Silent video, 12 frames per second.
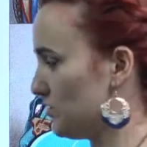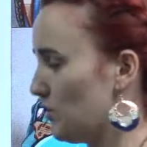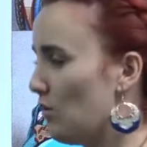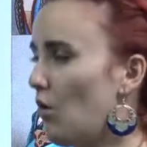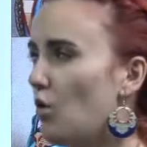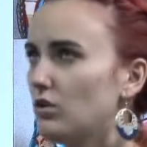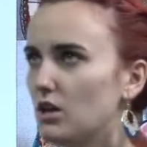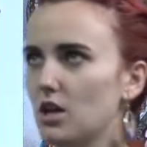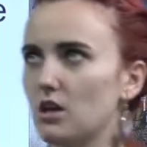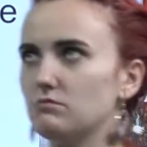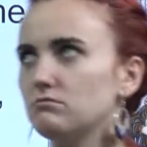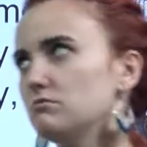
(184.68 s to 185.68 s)
so
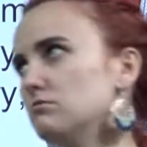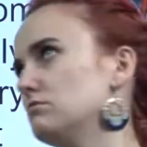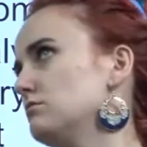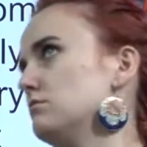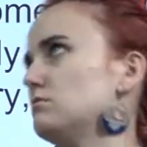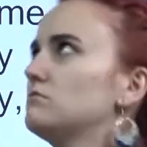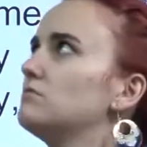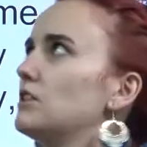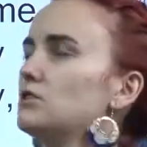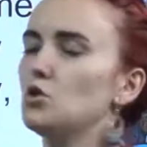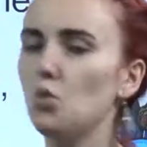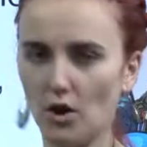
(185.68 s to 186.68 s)
only like
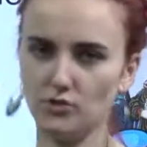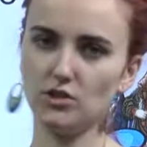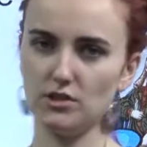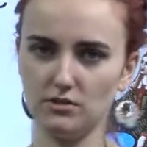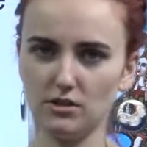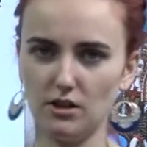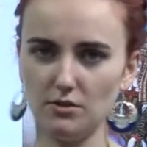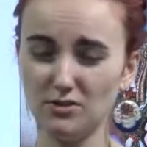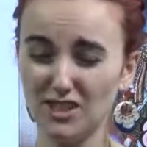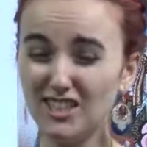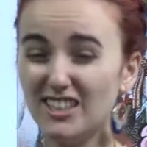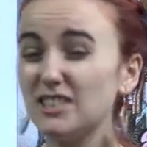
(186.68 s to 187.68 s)
200 years ago.
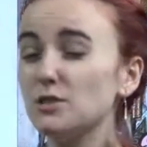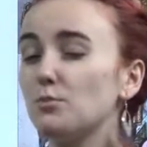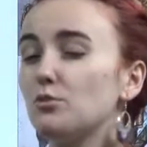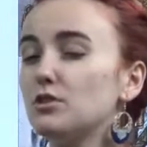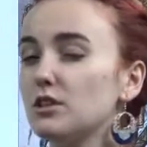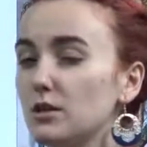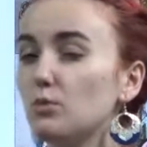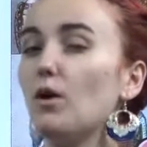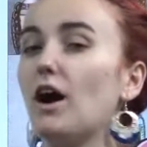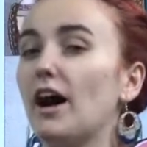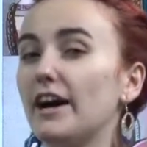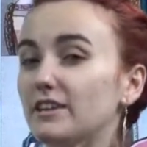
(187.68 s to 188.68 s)
So that's a pretty
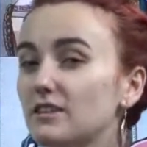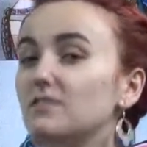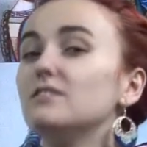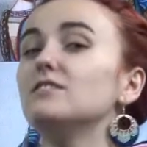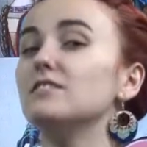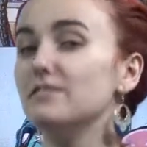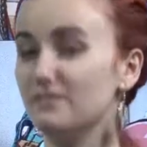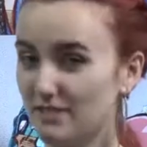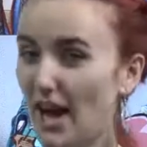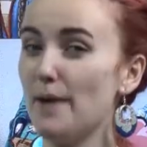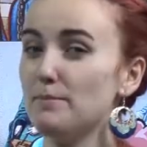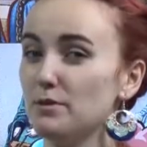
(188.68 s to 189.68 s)
wide
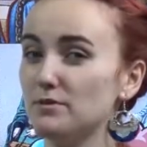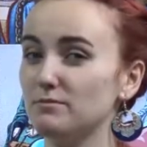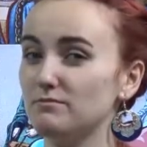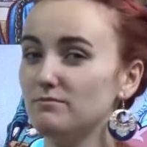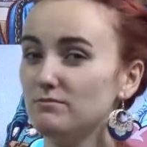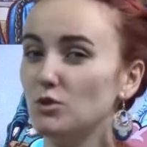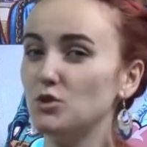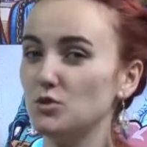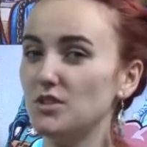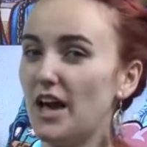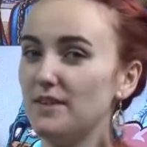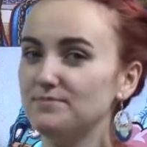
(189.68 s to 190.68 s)
gap, wouldn't you
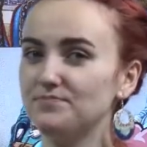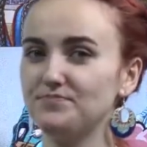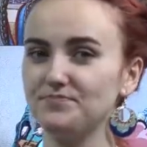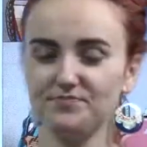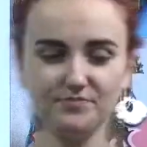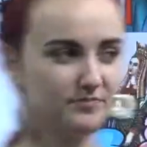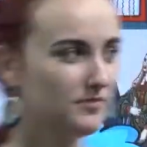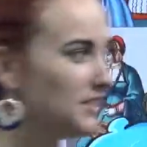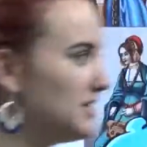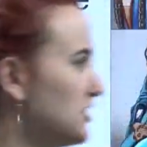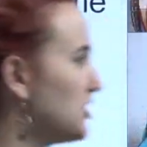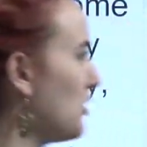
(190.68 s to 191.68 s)
say?
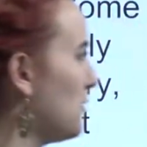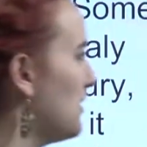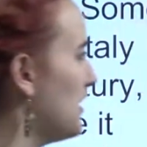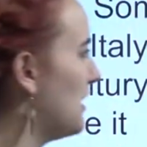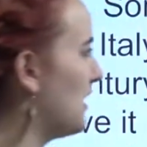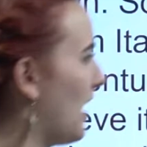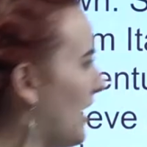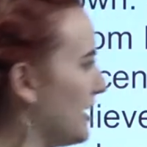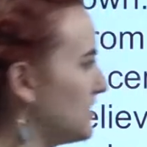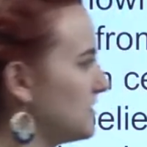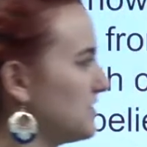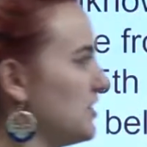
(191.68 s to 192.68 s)
So I
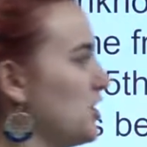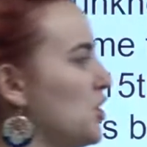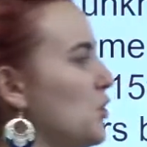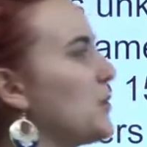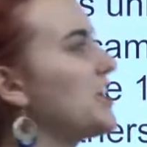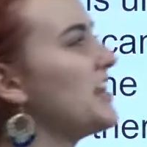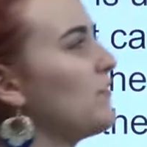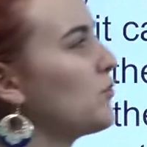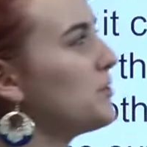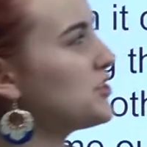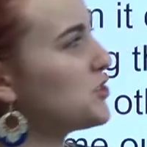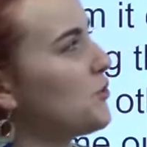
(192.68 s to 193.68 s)
guess we can never
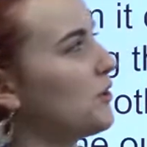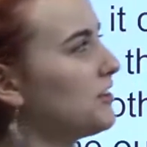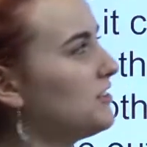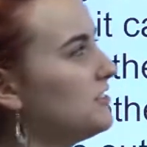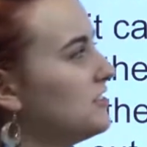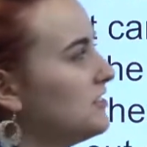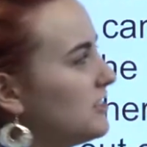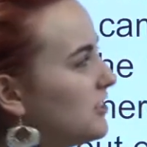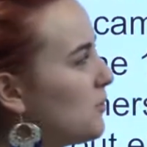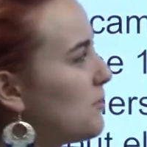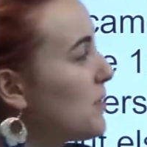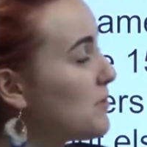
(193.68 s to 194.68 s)
be sure.
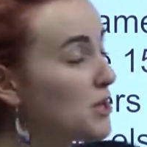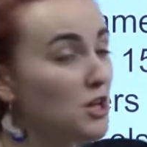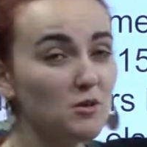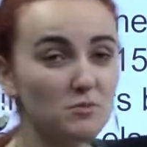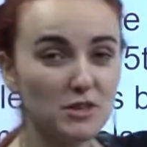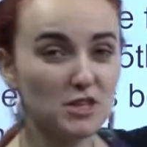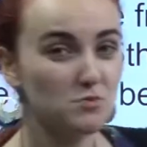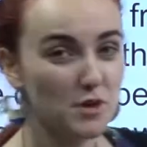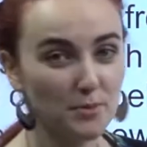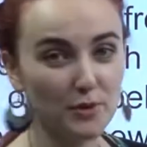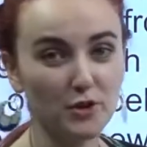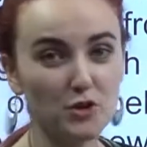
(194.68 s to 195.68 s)
Maybe these
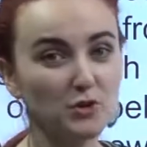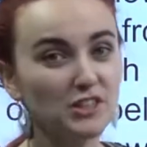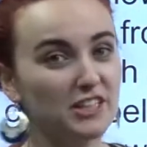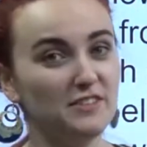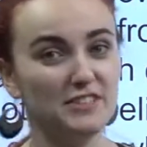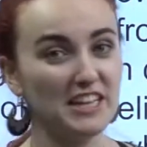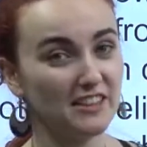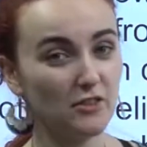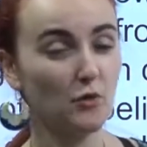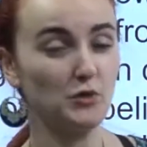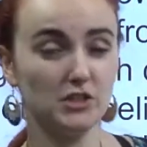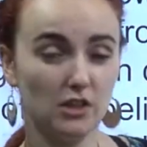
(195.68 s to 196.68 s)
people who lived in the
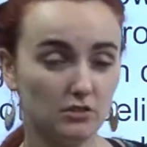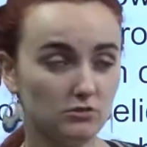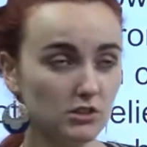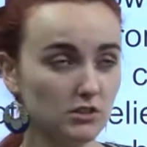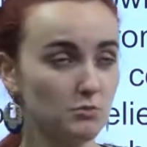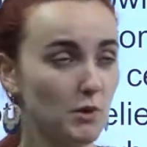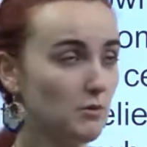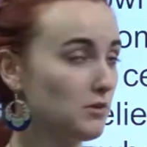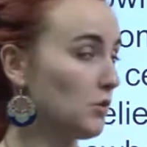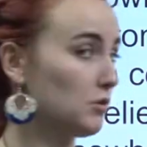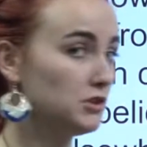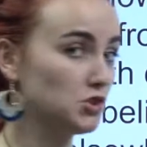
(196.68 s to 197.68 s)
1400s, maybe they
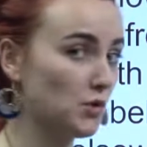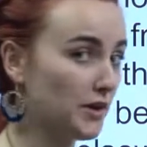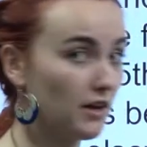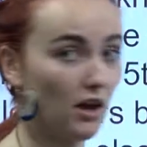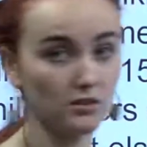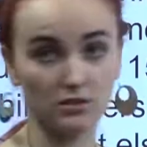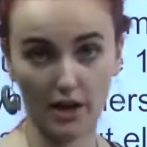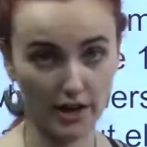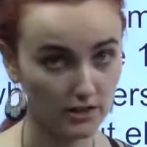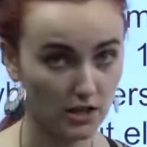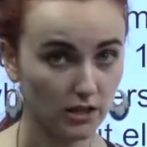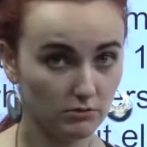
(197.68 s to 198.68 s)
were enjoying cotton
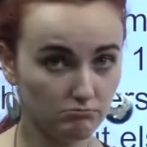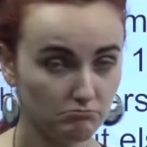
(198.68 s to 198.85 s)
candy.